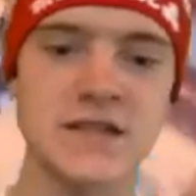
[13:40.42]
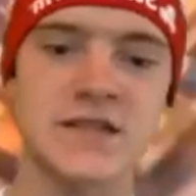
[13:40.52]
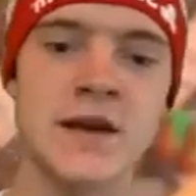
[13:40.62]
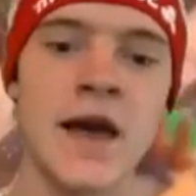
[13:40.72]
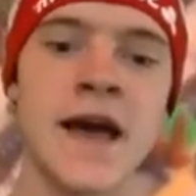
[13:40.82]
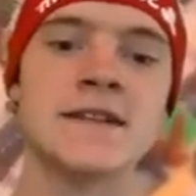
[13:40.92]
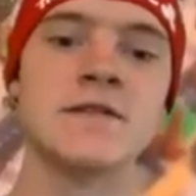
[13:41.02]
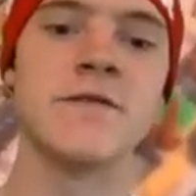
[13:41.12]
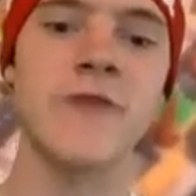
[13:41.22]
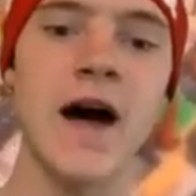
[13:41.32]
you can see,
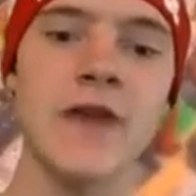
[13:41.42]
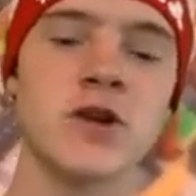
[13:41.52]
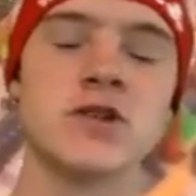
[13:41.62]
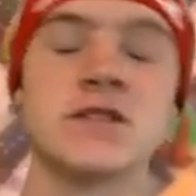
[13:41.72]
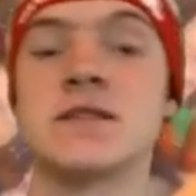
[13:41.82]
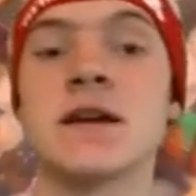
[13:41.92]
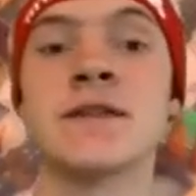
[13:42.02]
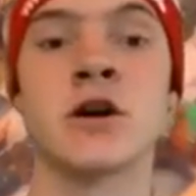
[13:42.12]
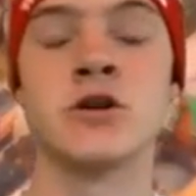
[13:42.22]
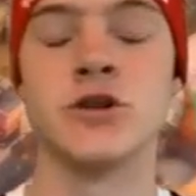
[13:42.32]
500,
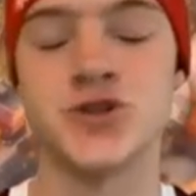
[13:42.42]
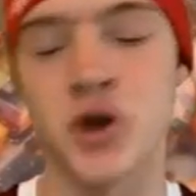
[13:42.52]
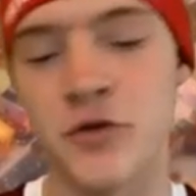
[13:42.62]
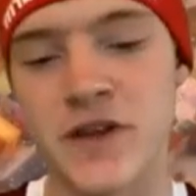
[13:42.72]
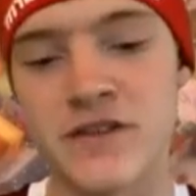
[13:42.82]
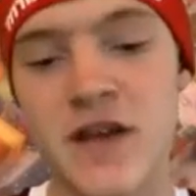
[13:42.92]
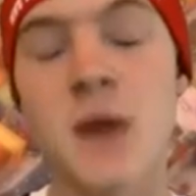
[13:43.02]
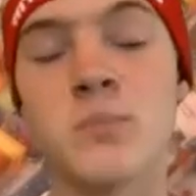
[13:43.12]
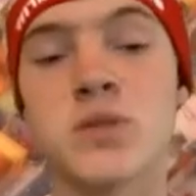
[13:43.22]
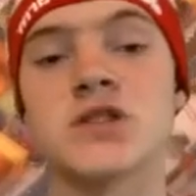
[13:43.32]
600 trophies
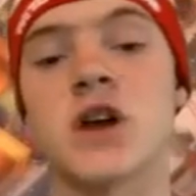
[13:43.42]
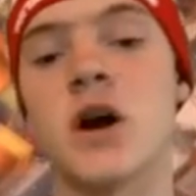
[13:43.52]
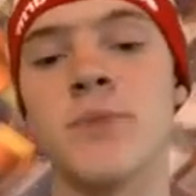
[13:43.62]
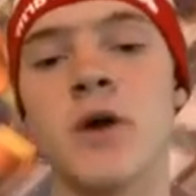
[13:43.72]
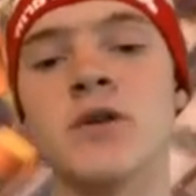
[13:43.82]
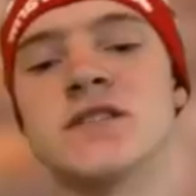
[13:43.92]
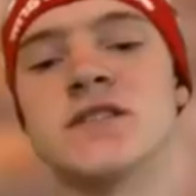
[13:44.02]
plus our bonus.